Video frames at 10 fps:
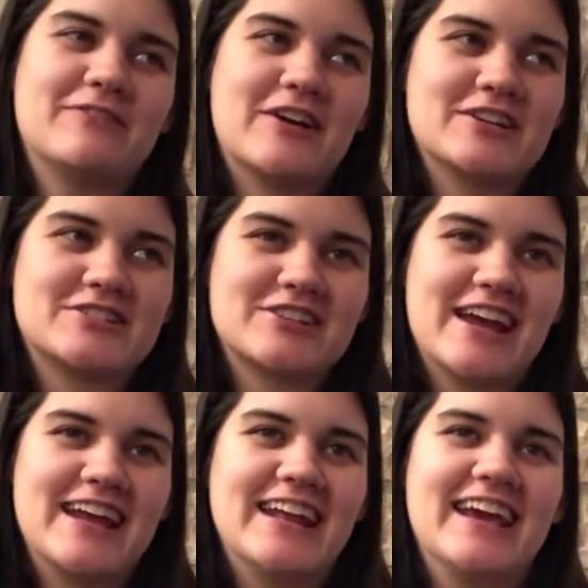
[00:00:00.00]

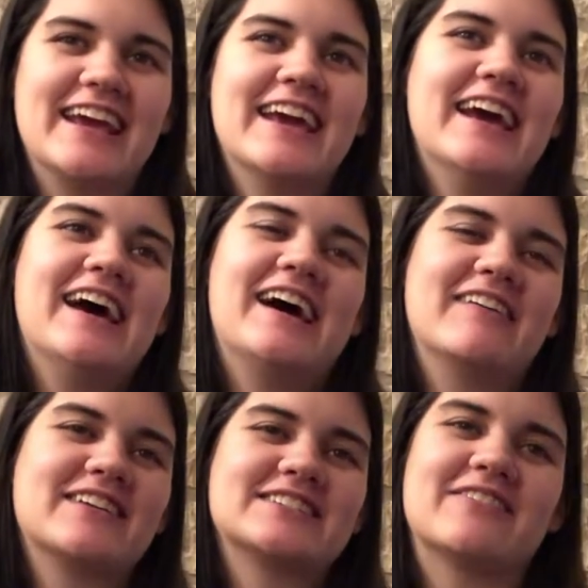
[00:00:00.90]
frustrating
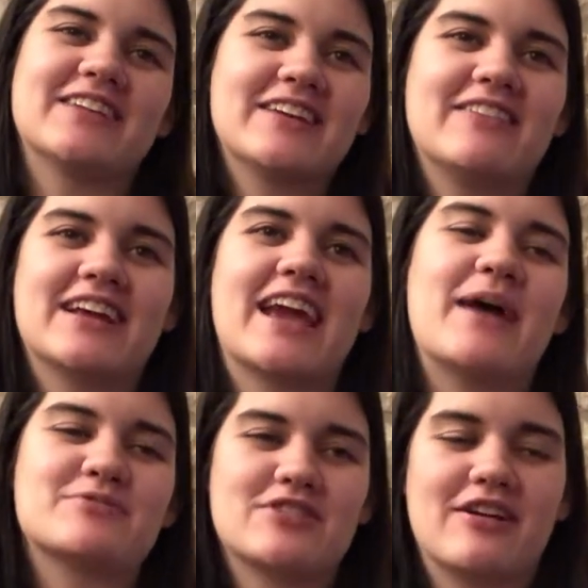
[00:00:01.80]
because um, I really want to
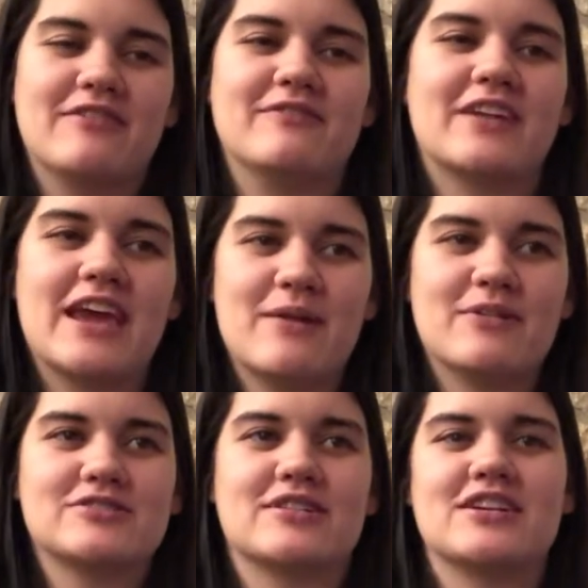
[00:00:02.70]
capture it on
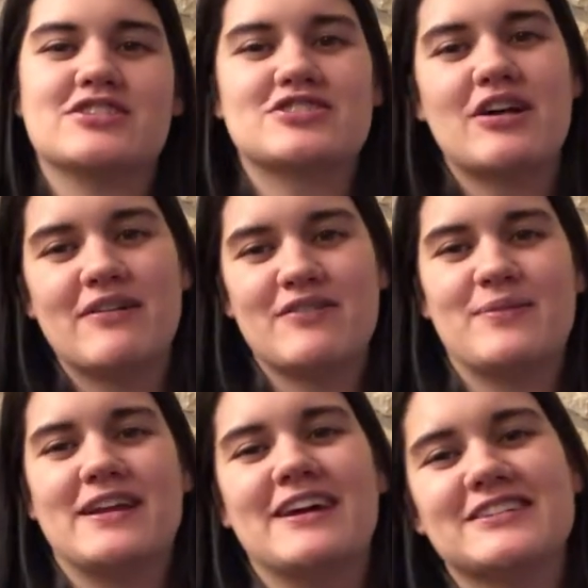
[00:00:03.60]
camera so I can show
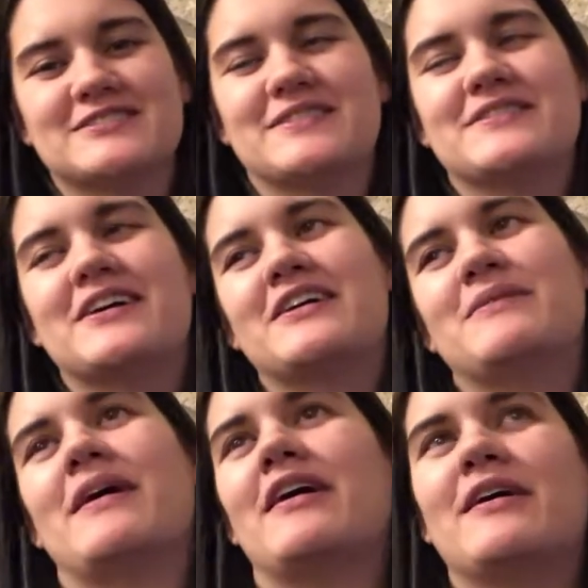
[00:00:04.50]
everybody else what I'm talking
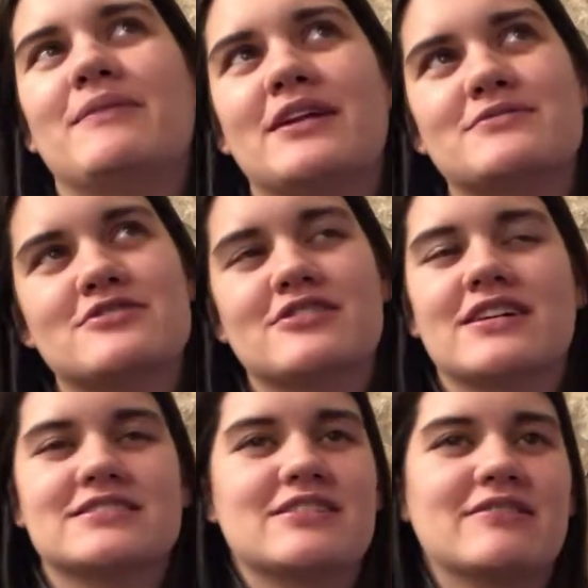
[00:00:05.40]
about. I mean, I'm sure you
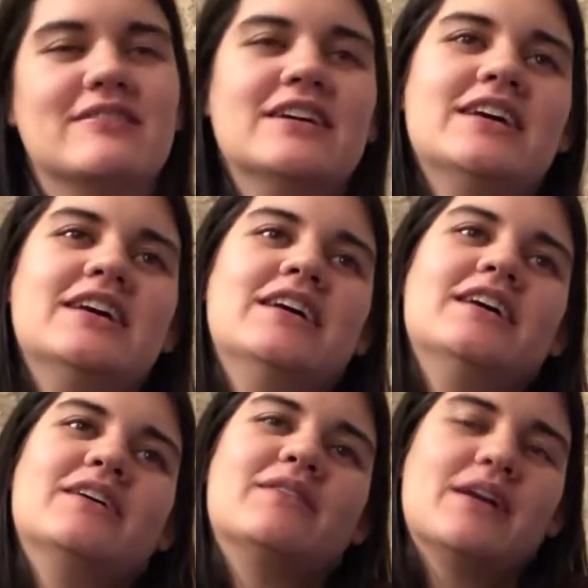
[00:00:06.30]
guys know
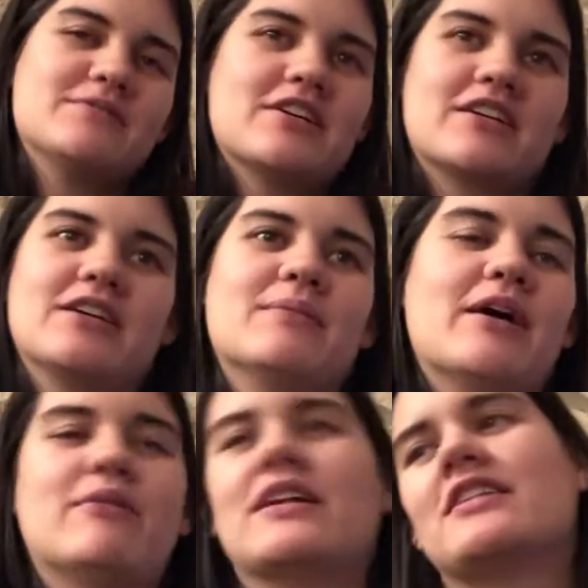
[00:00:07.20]
what I'm talking
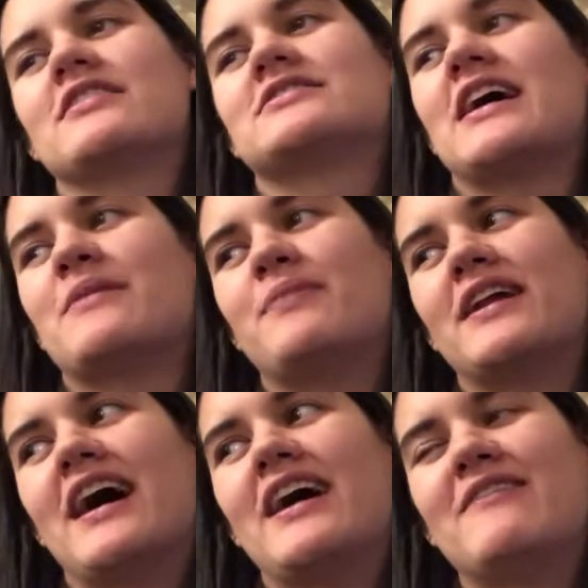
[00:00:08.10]
about, what it looks like,
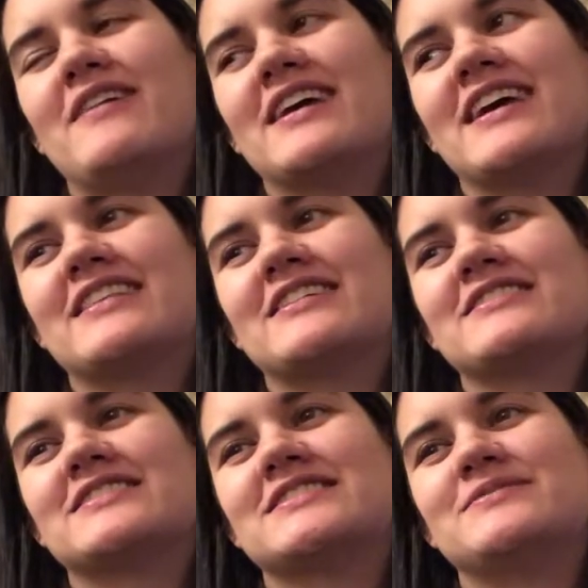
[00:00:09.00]
but I want to get
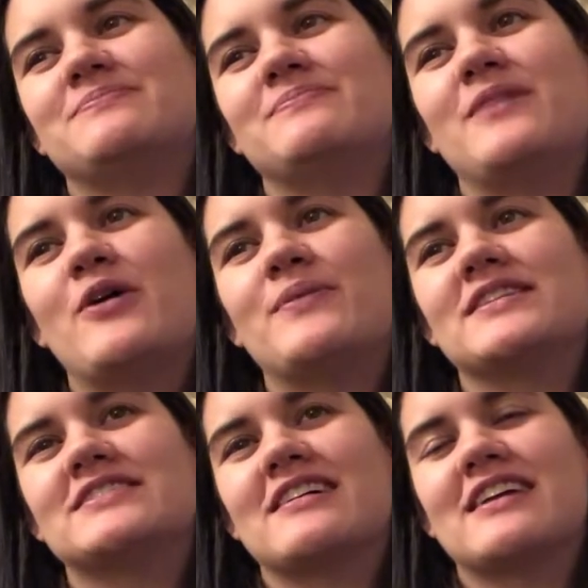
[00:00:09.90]
those
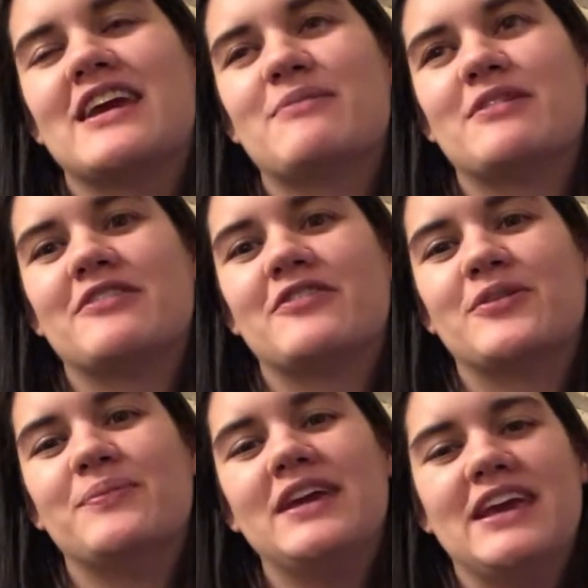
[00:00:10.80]
moments on camera
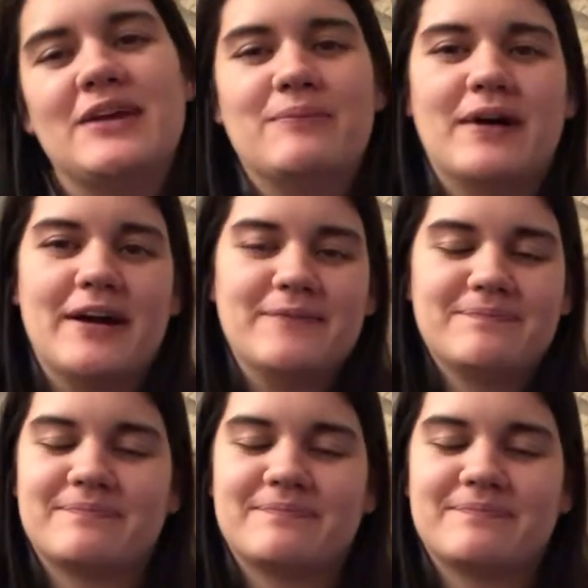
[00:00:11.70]
for me, but